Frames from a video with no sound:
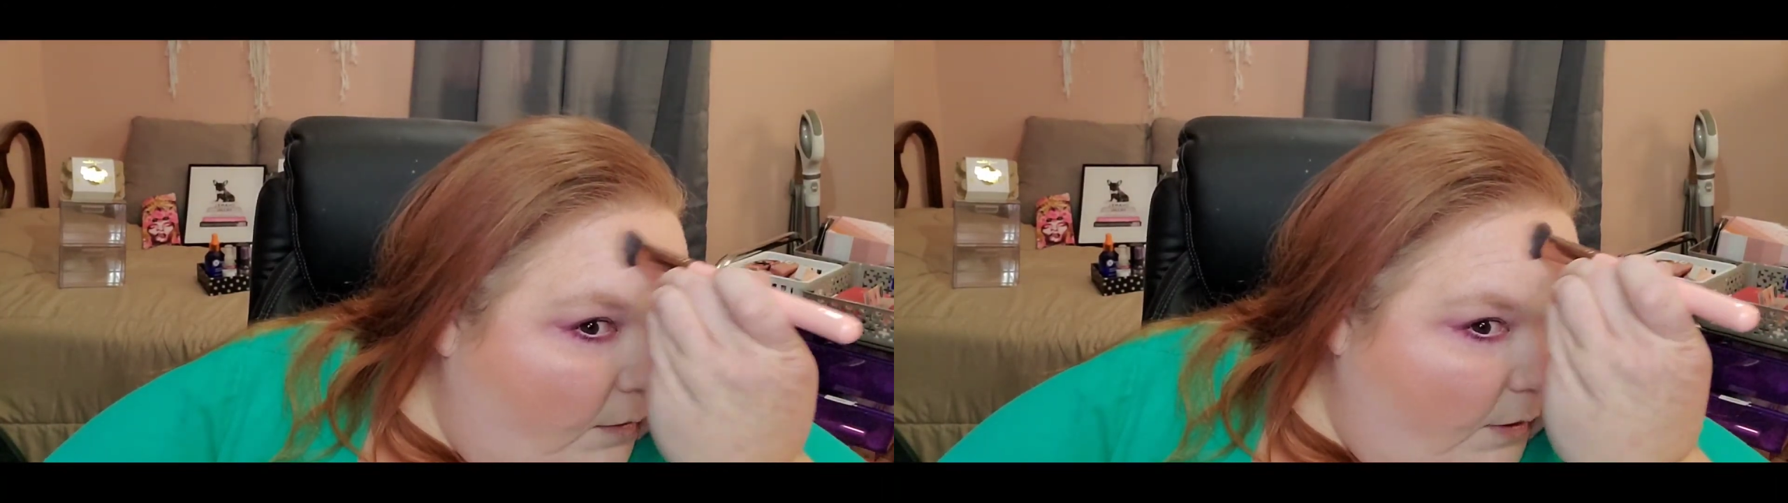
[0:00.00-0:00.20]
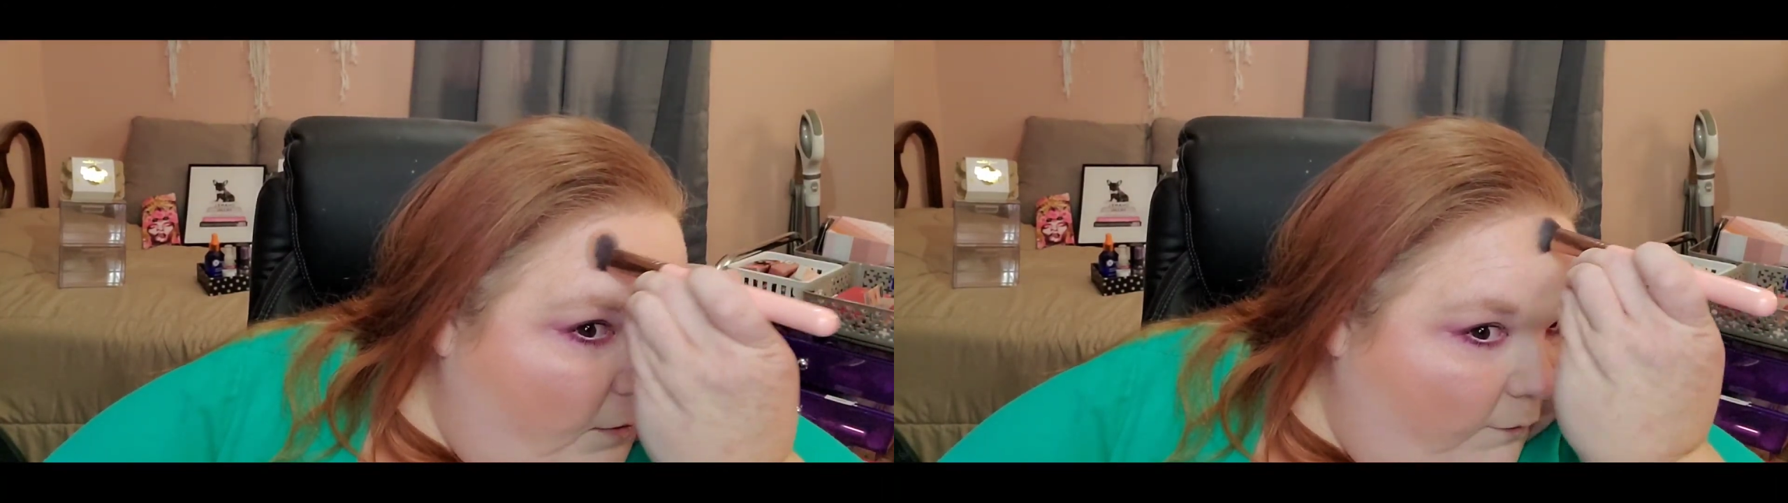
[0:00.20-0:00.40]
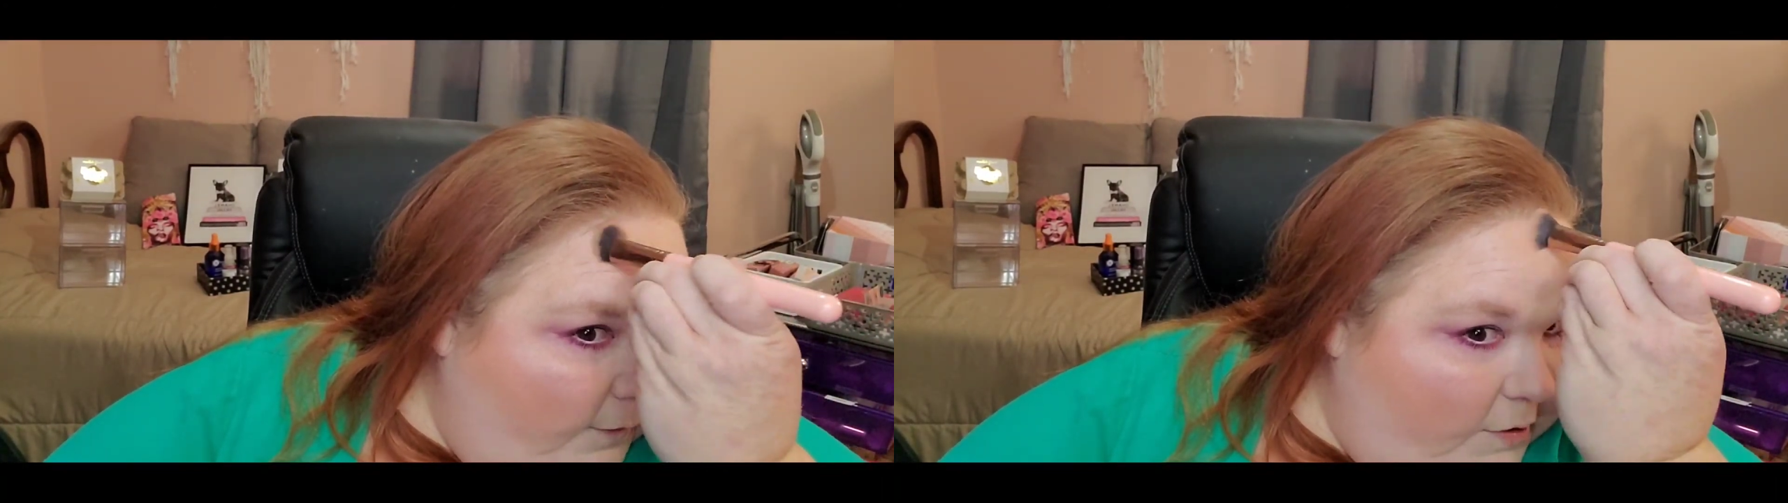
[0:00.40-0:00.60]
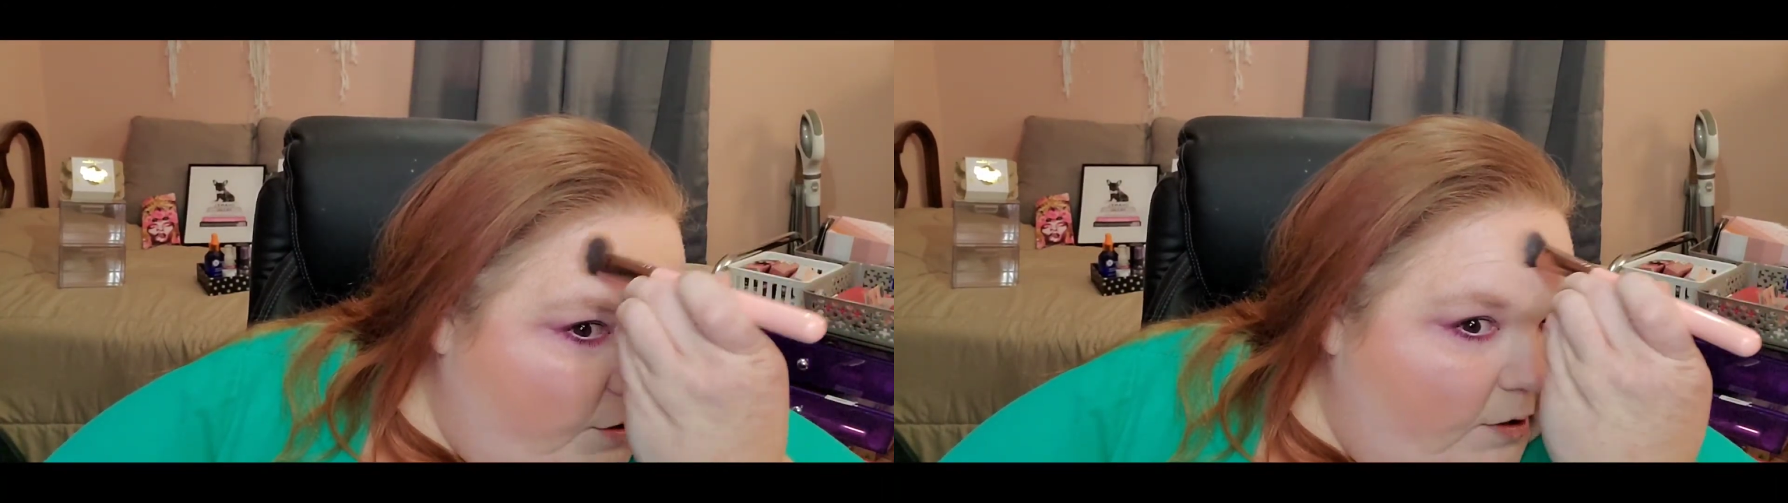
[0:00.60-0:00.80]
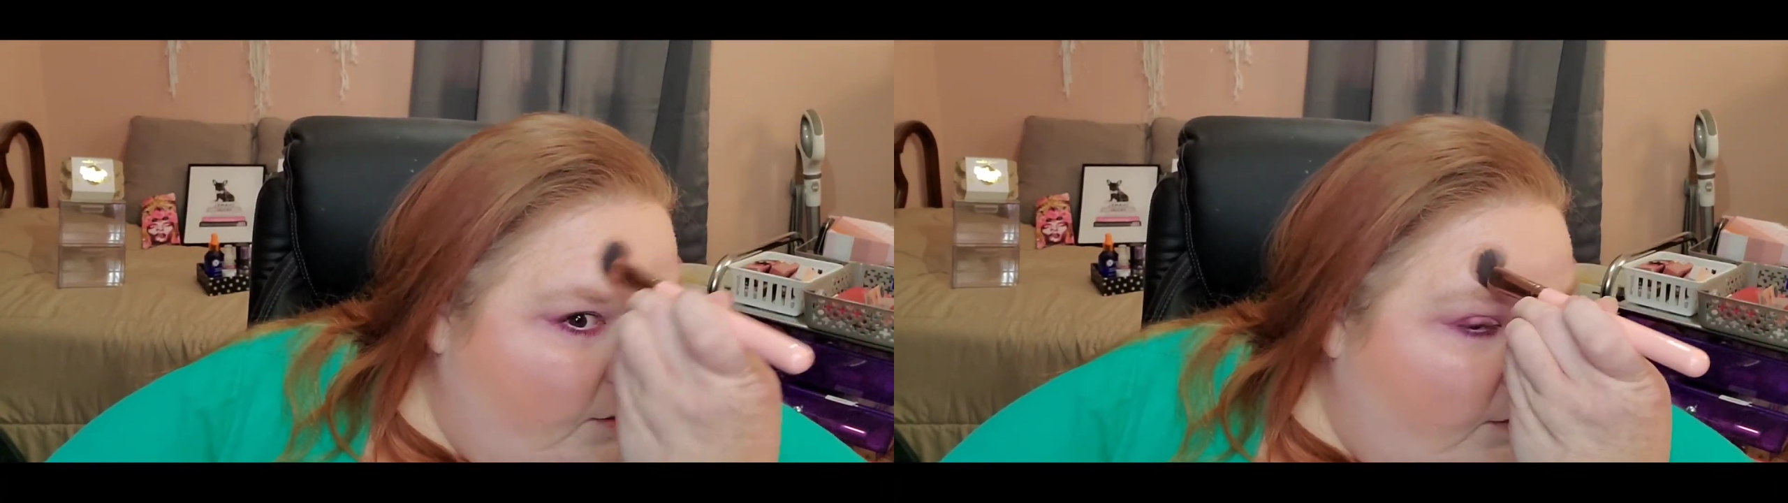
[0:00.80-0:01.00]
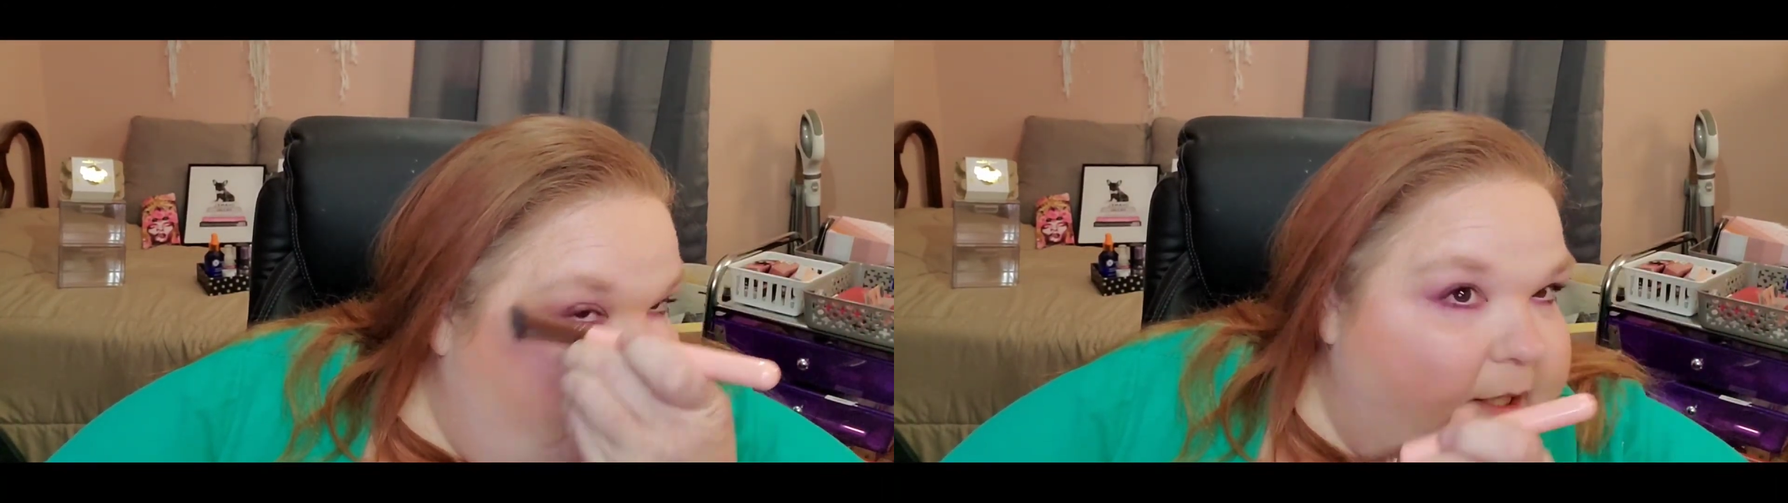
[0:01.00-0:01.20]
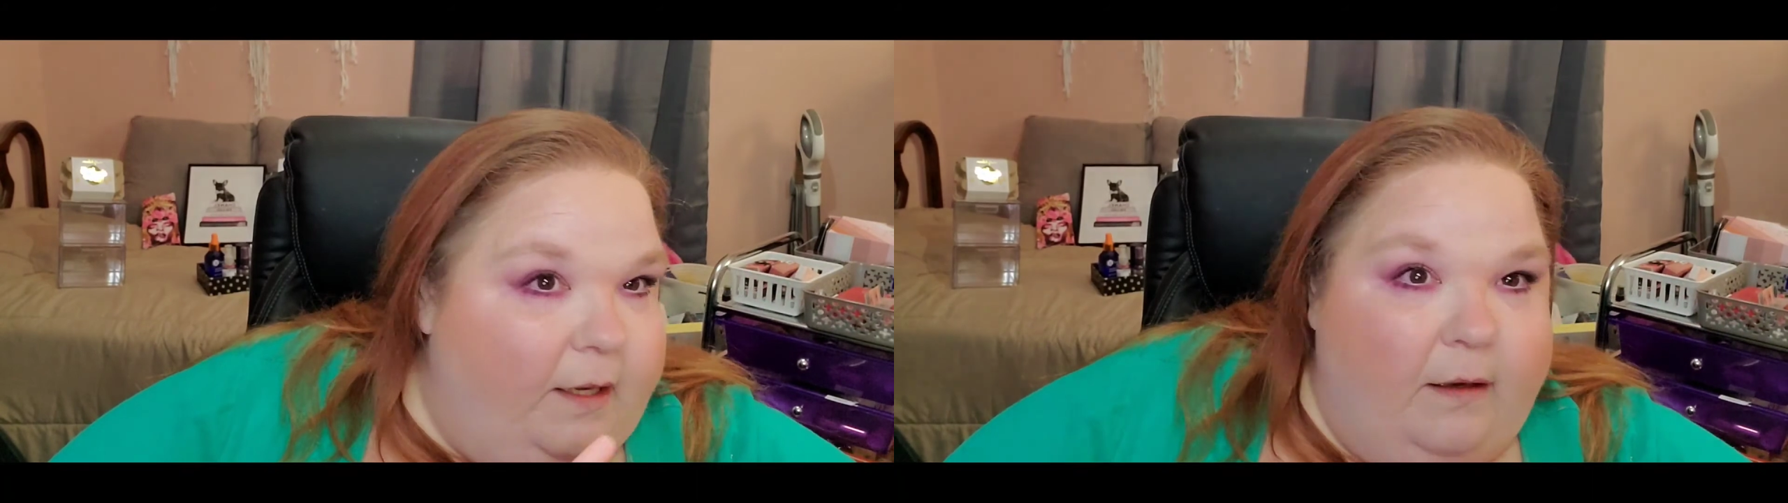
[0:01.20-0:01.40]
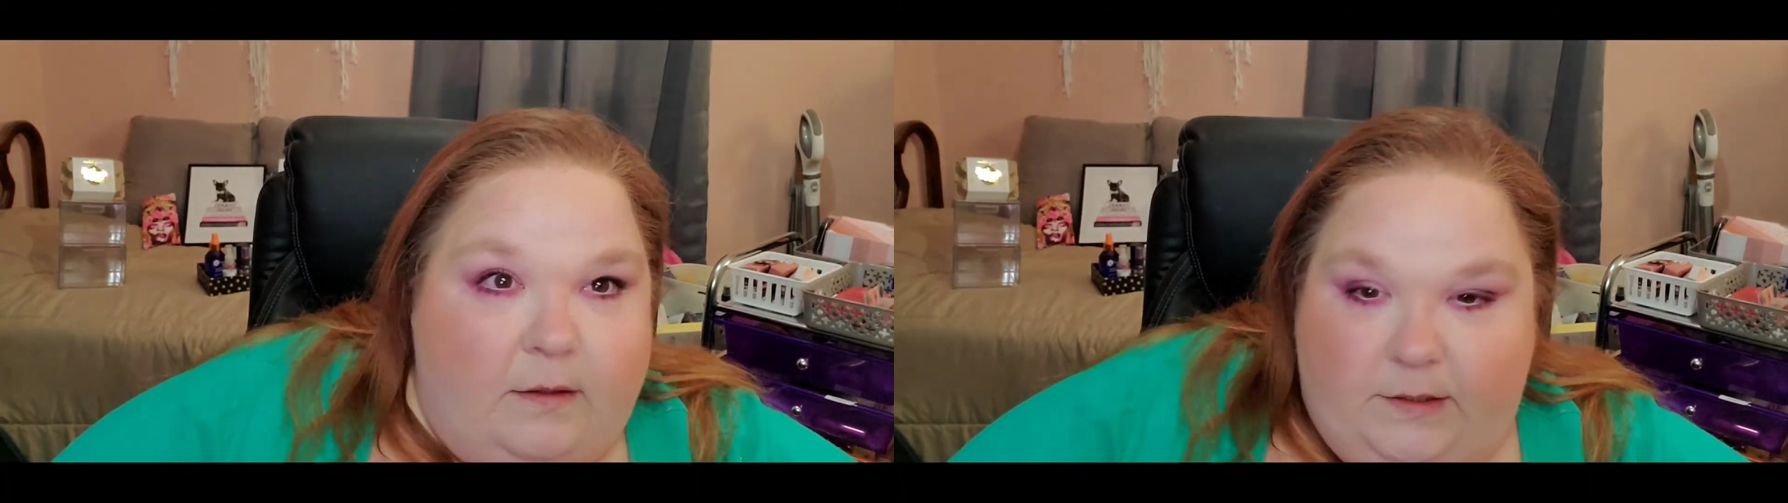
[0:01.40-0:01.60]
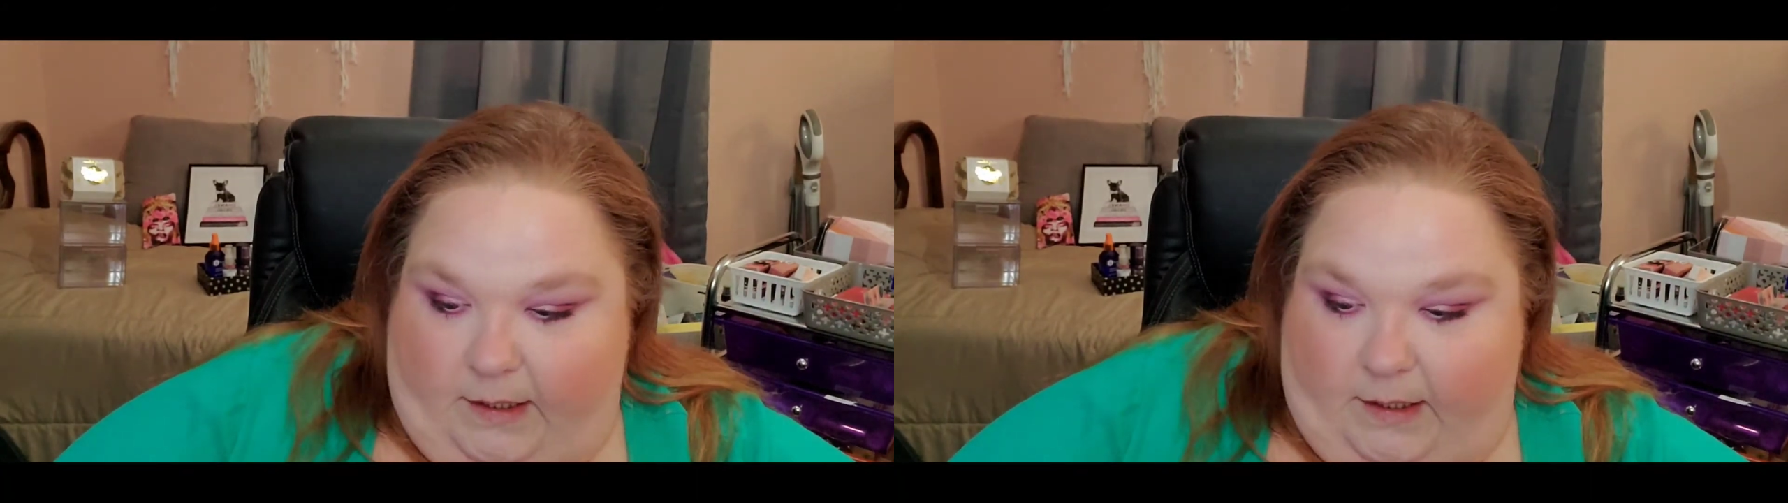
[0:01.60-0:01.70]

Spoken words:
OFRA just kills